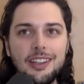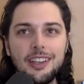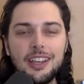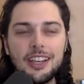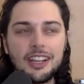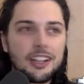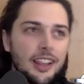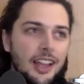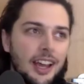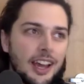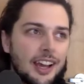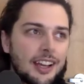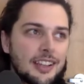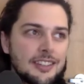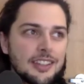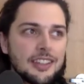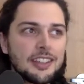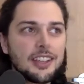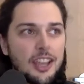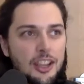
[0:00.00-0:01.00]
in
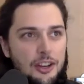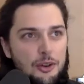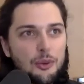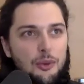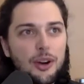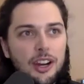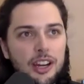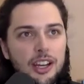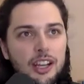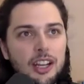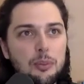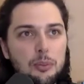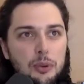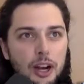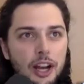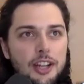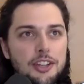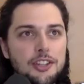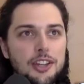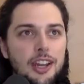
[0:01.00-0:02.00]
class, like yeah, you're working on a
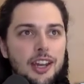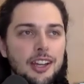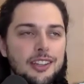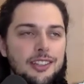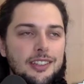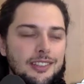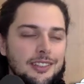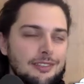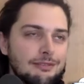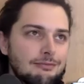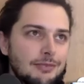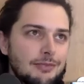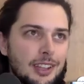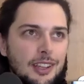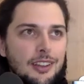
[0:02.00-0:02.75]
project and